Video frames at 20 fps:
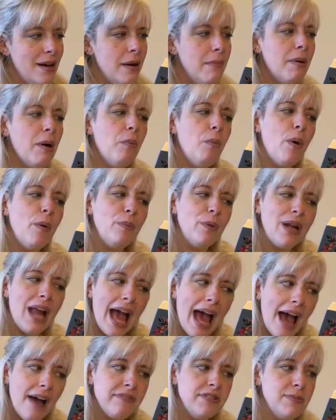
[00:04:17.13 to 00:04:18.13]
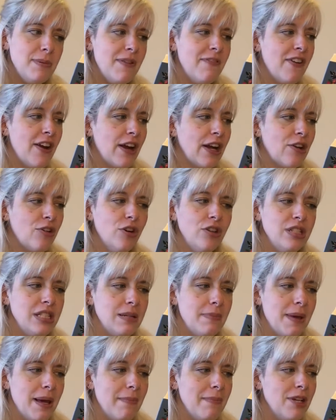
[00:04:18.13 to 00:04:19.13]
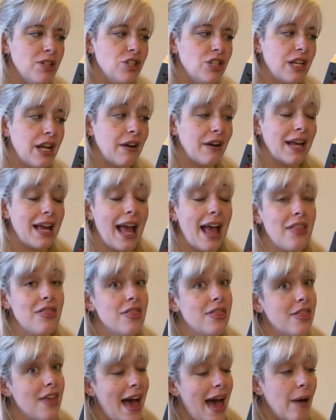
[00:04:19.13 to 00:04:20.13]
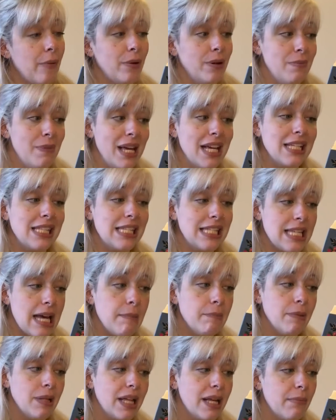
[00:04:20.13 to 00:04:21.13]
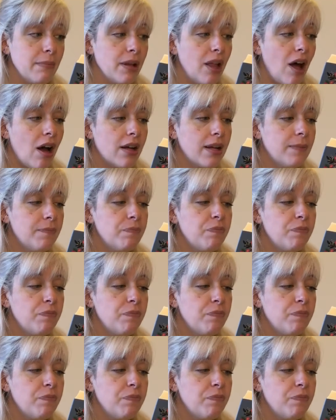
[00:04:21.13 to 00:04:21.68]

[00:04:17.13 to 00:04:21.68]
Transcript: But one would have to be very good to be a missionary, and that would be a stumbling block.